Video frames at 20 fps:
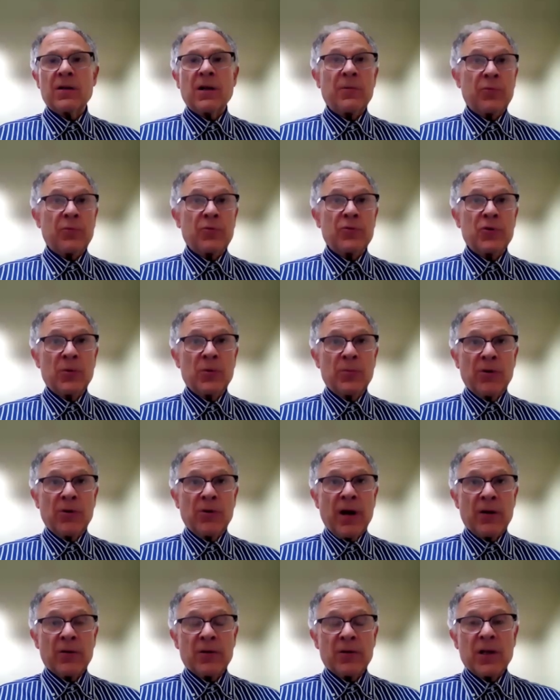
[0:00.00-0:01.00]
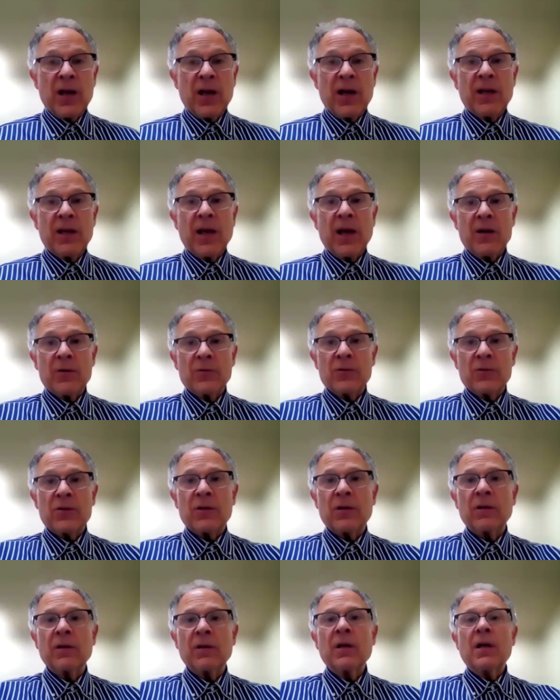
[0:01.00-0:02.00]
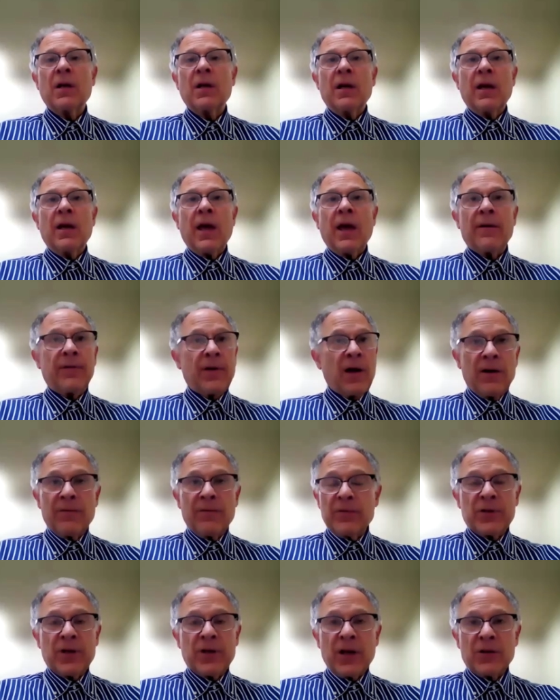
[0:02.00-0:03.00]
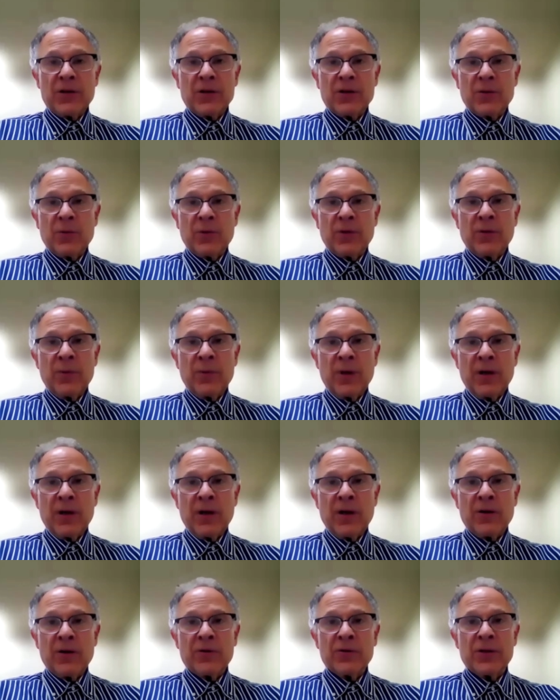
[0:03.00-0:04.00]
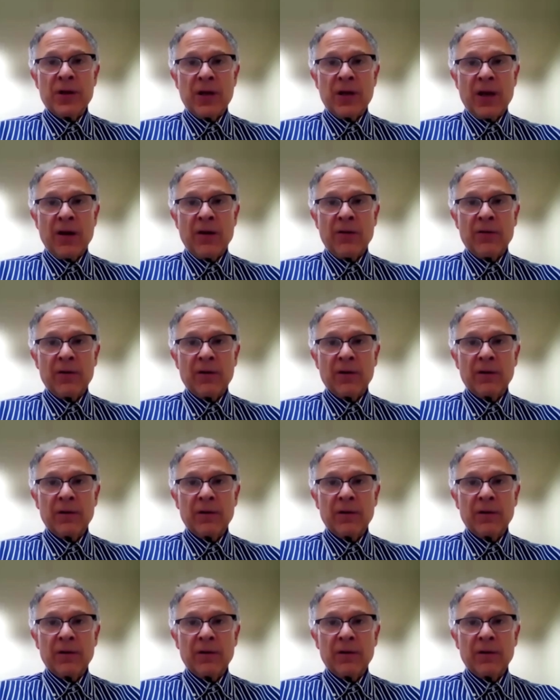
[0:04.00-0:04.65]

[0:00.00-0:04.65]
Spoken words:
I presume your outside counsel, have conversations with the mediators together.